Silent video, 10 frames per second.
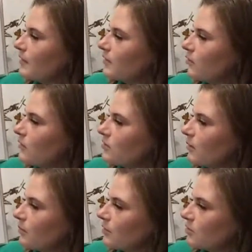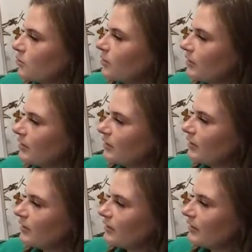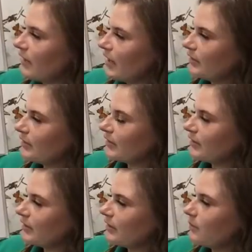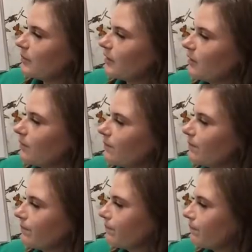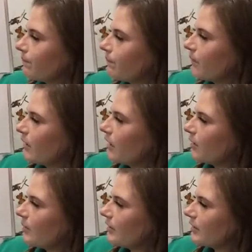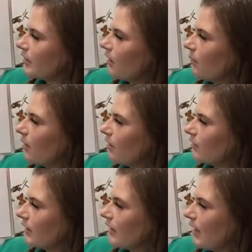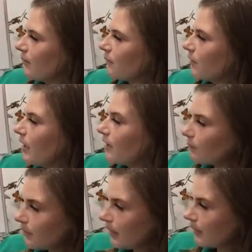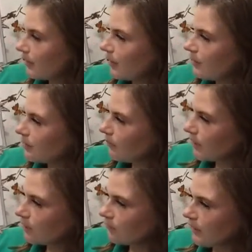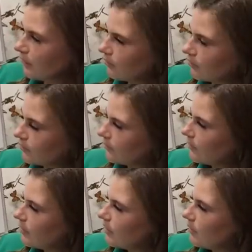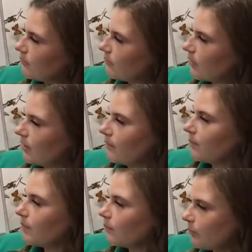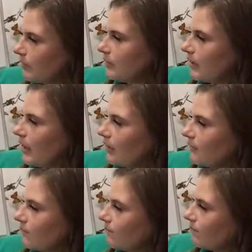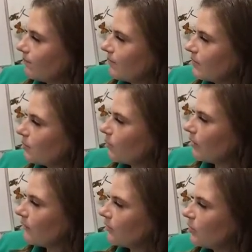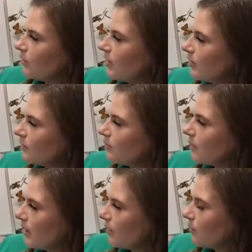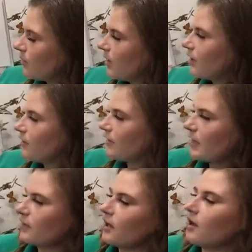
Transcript: So it jumps a short distance and sticks to the bee. Honeybees cannot pollinate egg, eggplant and tomato flowers. Uh, bumblebees can. So whenever you eat a tomato, think